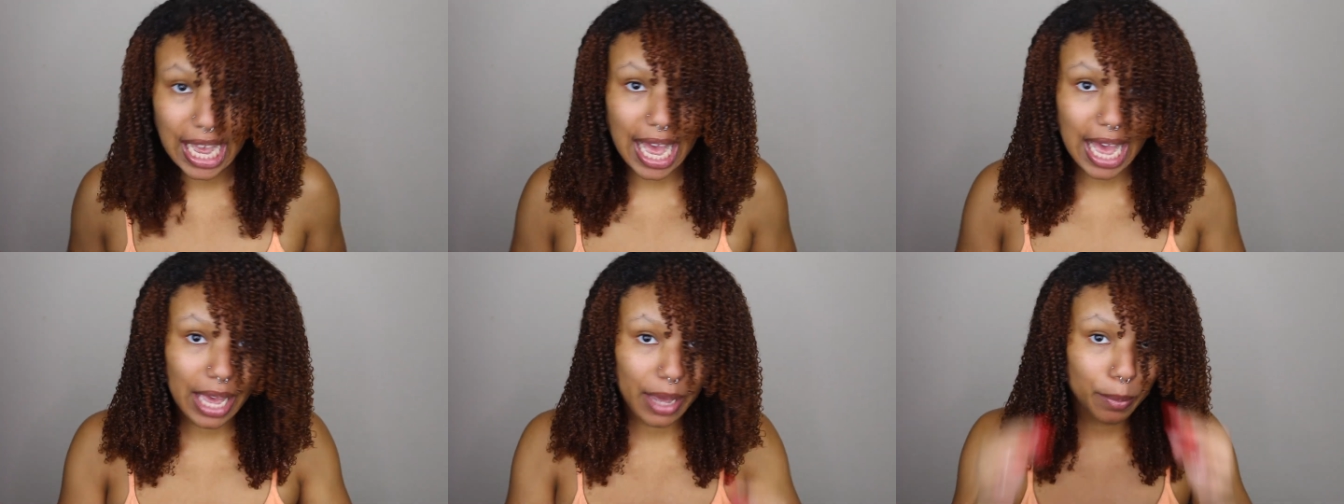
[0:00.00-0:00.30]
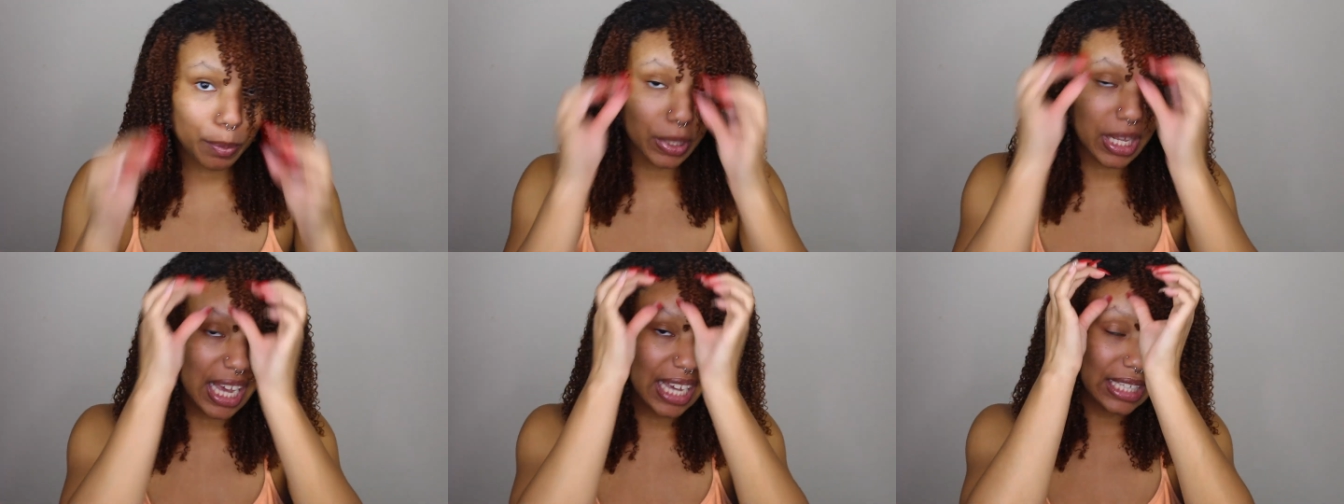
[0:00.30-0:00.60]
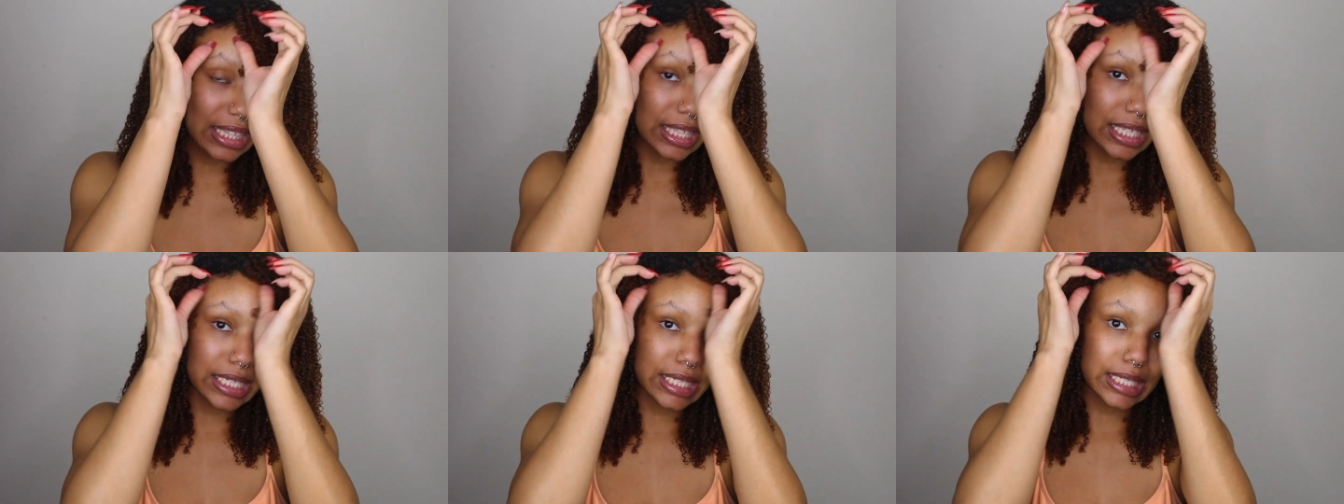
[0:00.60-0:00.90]
I
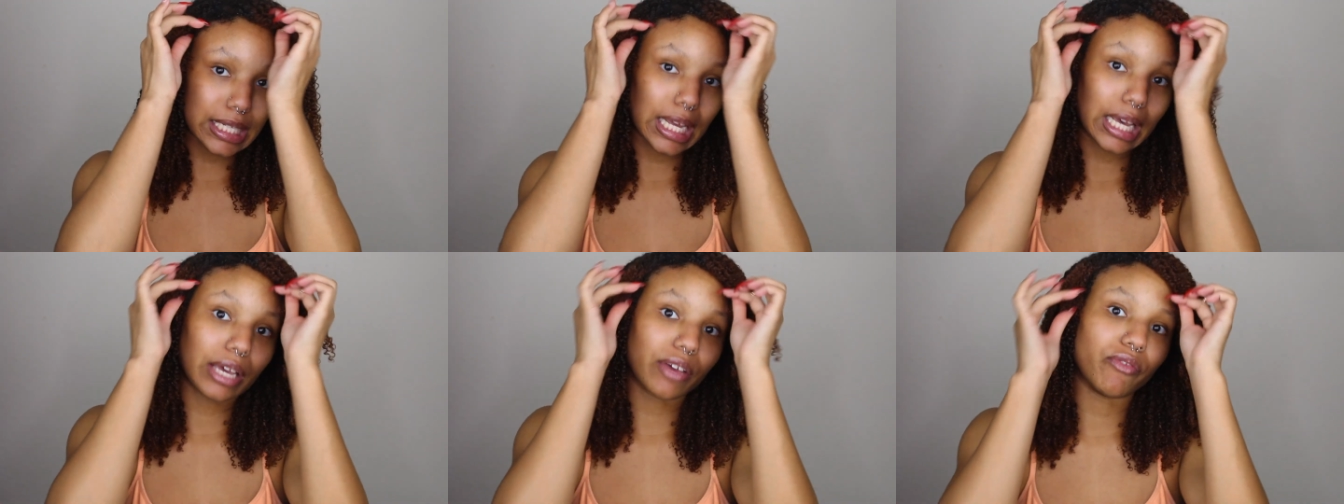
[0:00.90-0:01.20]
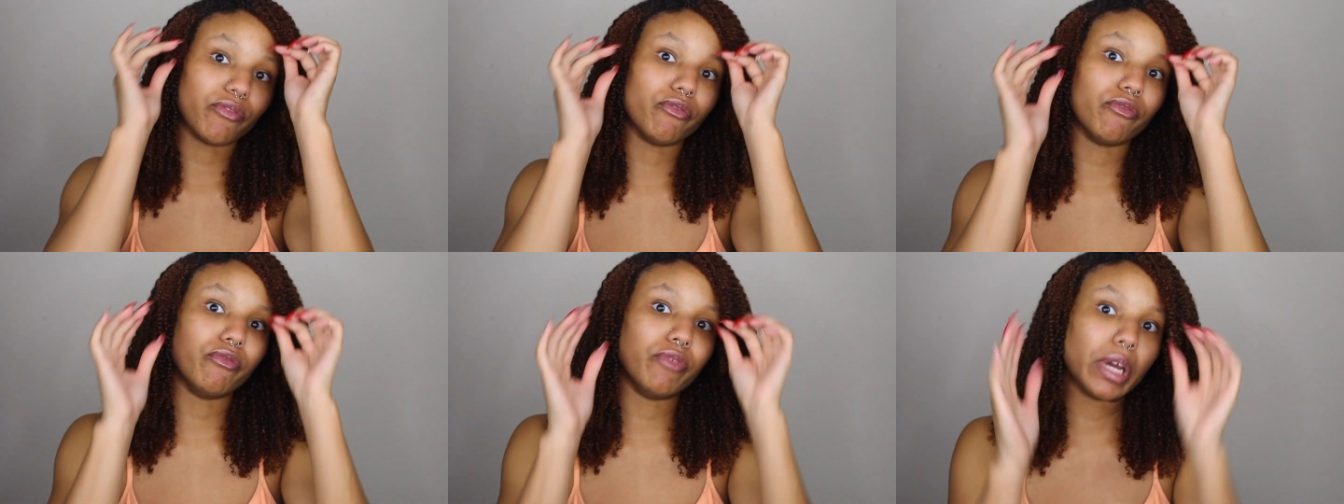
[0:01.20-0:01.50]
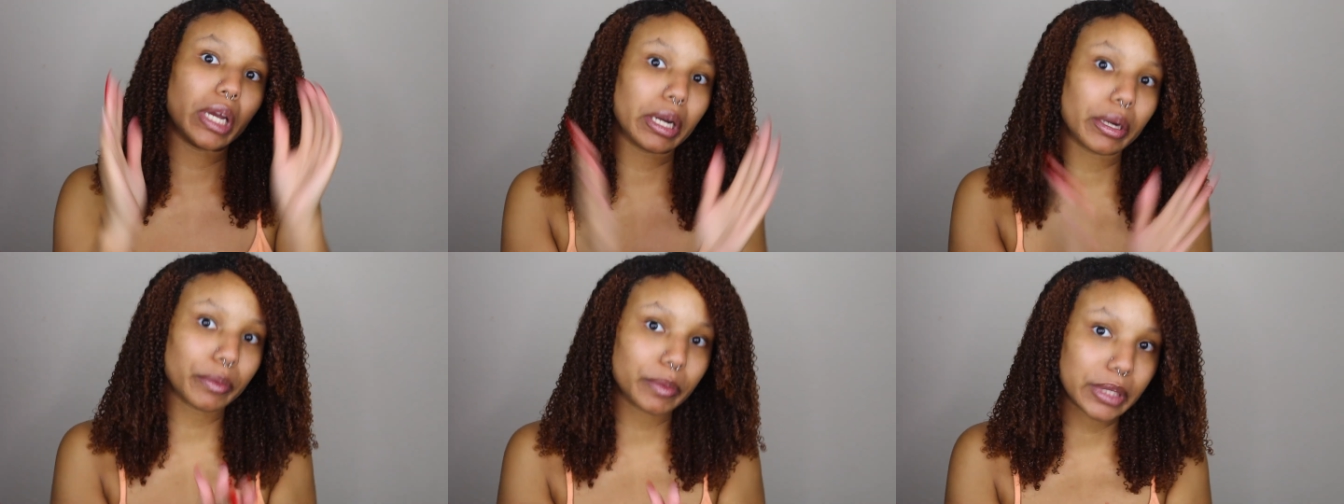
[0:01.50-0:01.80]
applied this like
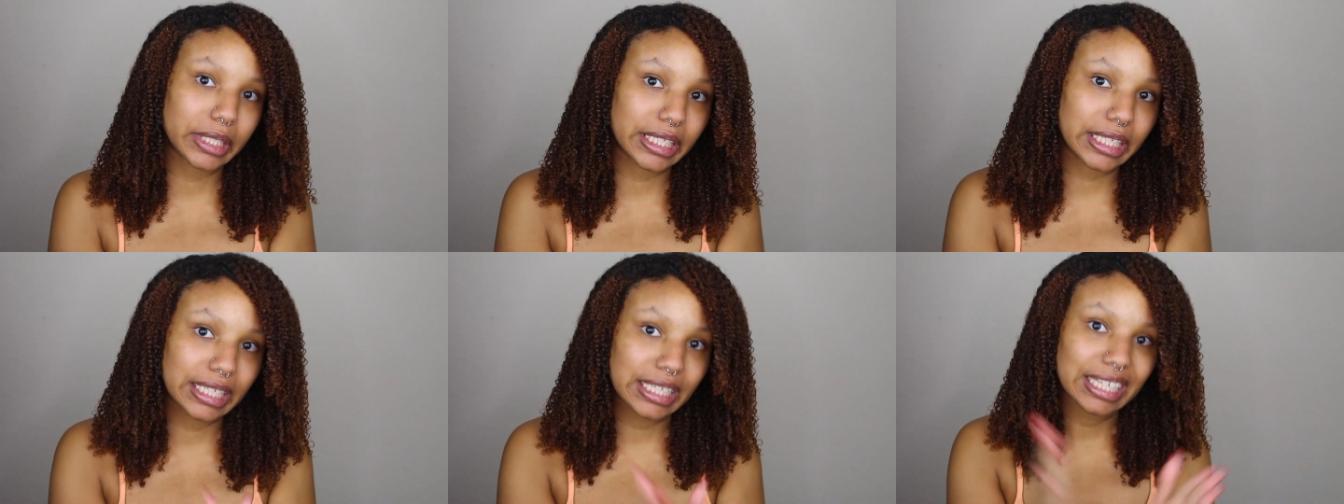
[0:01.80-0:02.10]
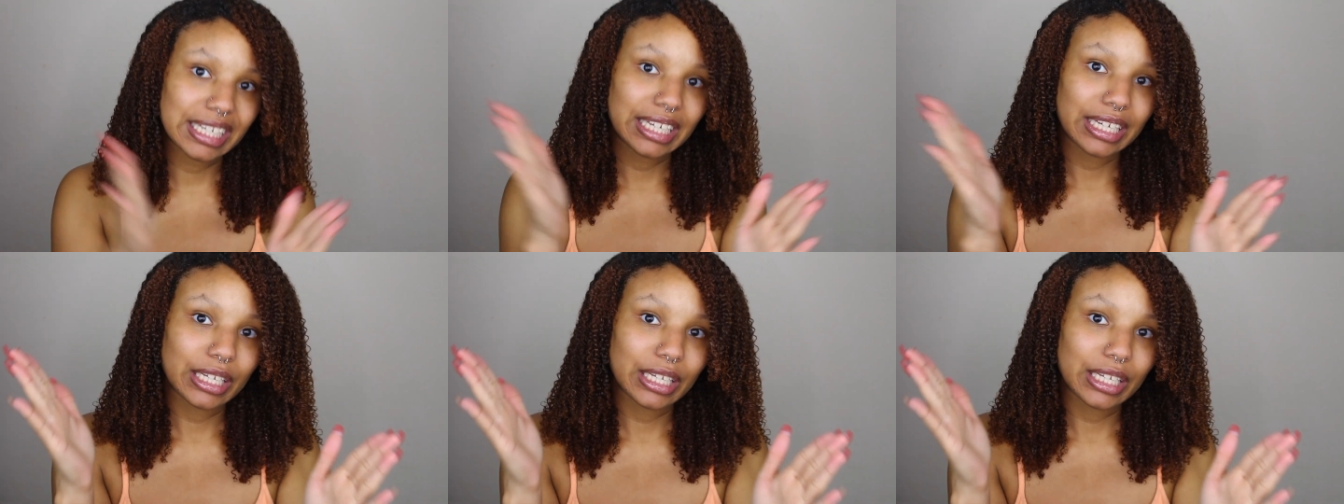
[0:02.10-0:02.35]
very